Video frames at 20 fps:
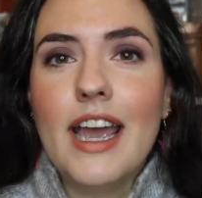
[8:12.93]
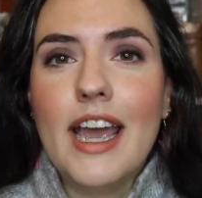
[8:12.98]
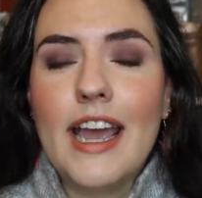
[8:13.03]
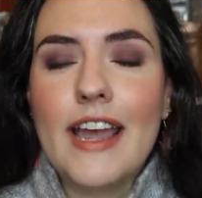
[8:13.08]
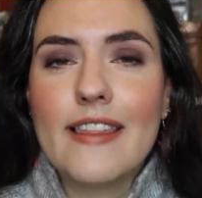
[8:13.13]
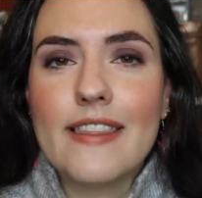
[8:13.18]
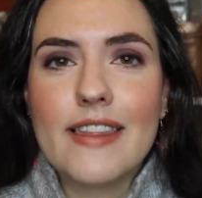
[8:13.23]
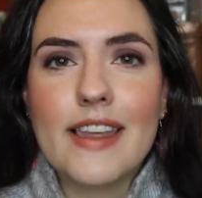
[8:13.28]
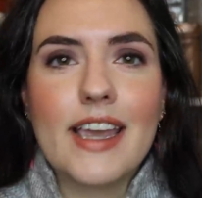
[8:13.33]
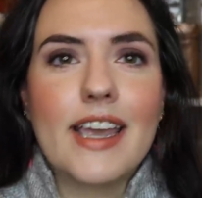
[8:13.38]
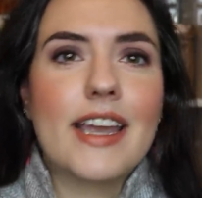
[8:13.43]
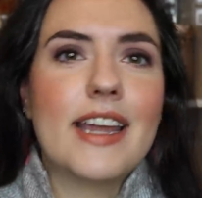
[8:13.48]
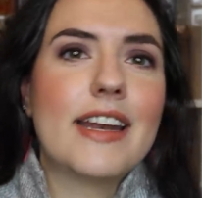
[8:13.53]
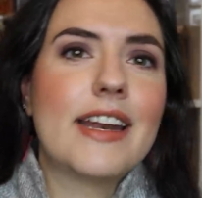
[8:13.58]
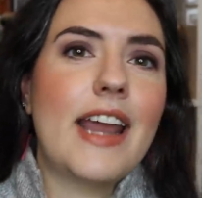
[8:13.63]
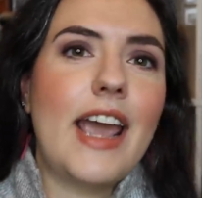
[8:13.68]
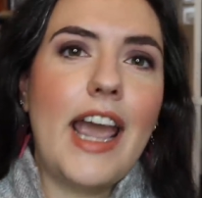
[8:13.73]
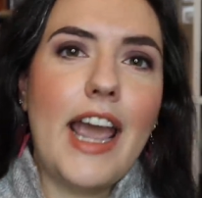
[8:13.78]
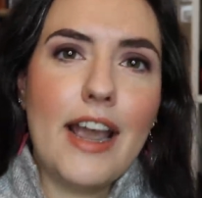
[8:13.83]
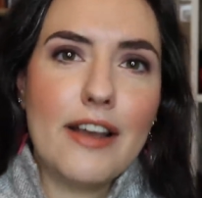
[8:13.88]
And
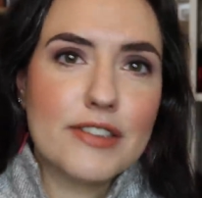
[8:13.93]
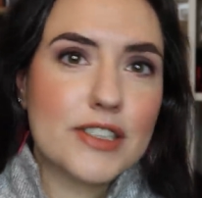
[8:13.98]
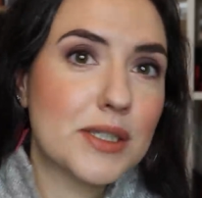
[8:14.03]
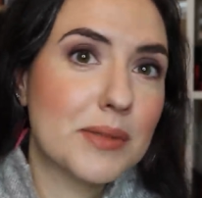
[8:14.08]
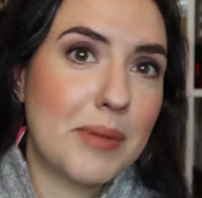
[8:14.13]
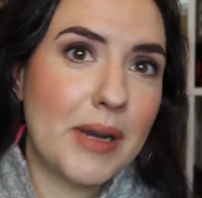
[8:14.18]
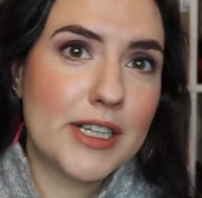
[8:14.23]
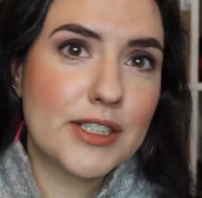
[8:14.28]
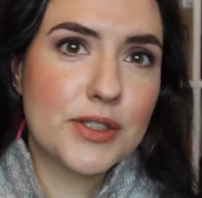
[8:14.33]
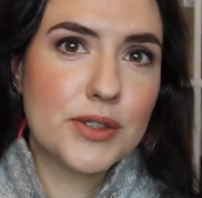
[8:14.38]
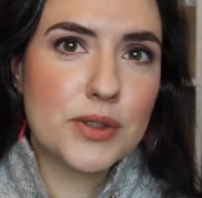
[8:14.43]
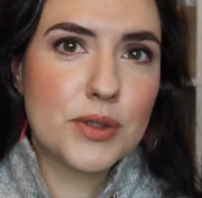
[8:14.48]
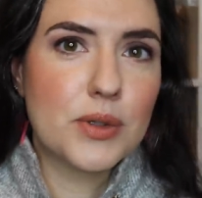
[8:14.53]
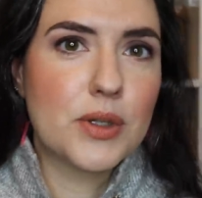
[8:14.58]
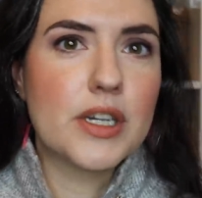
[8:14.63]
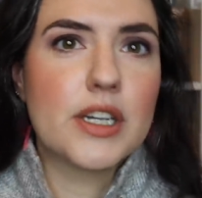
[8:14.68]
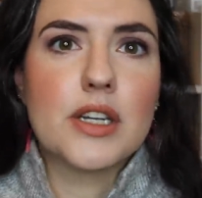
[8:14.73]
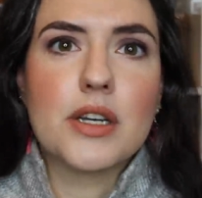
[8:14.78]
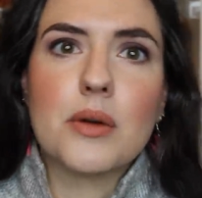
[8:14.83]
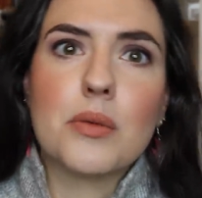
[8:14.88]
then after my
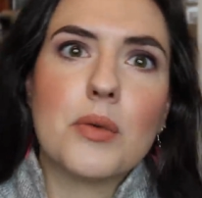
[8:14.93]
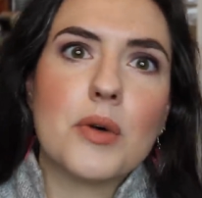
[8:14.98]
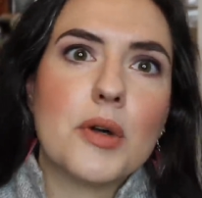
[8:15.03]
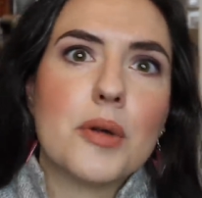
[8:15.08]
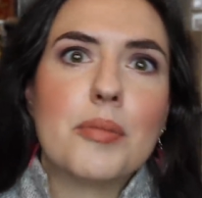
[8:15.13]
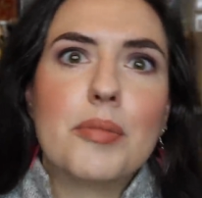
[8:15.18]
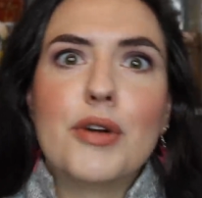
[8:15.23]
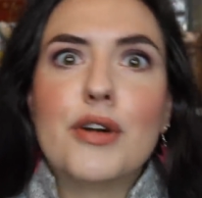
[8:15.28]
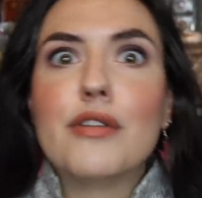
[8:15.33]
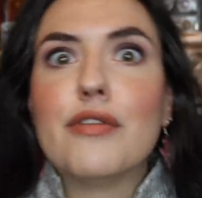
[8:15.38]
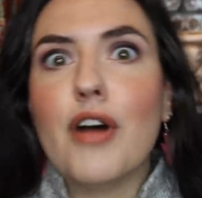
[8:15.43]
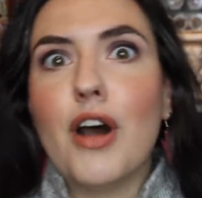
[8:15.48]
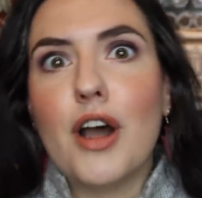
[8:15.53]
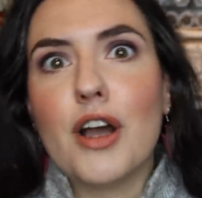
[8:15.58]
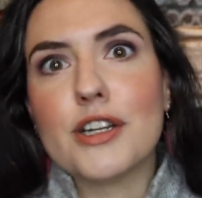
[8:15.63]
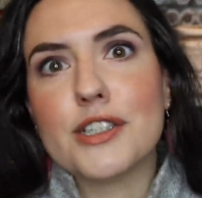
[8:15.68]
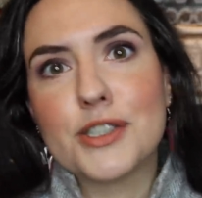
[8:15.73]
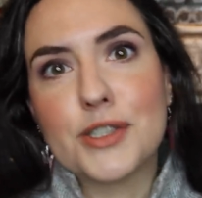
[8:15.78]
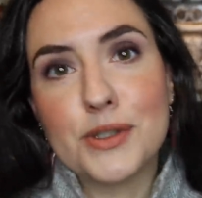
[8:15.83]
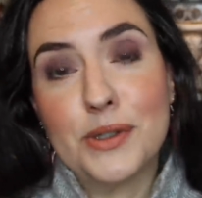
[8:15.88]
tutorial, we'll move
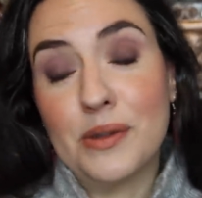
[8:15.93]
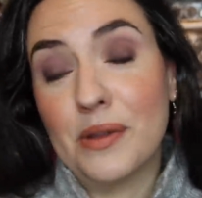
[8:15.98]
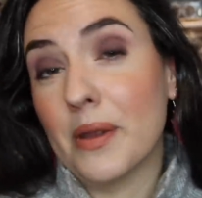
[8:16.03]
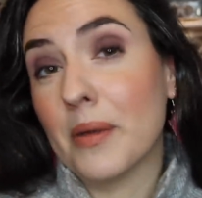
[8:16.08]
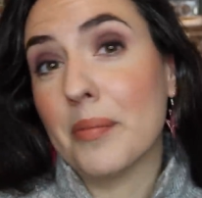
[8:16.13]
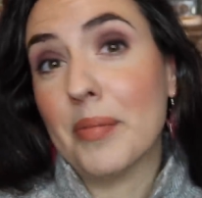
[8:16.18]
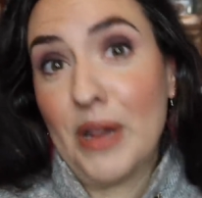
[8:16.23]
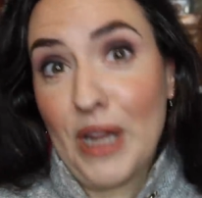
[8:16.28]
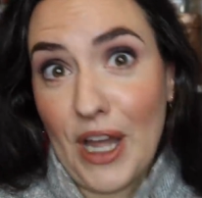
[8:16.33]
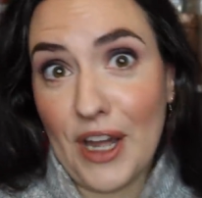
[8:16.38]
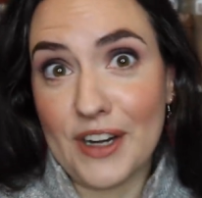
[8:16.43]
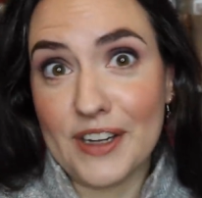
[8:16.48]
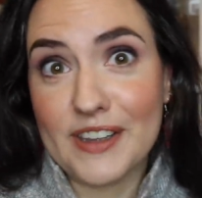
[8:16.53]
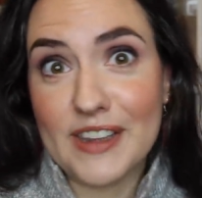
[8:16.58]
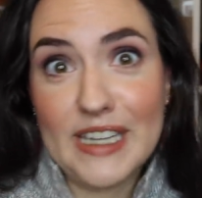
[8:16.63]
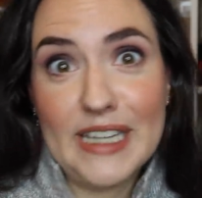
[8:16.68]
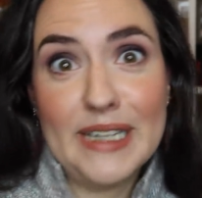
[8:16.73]
on to the blotted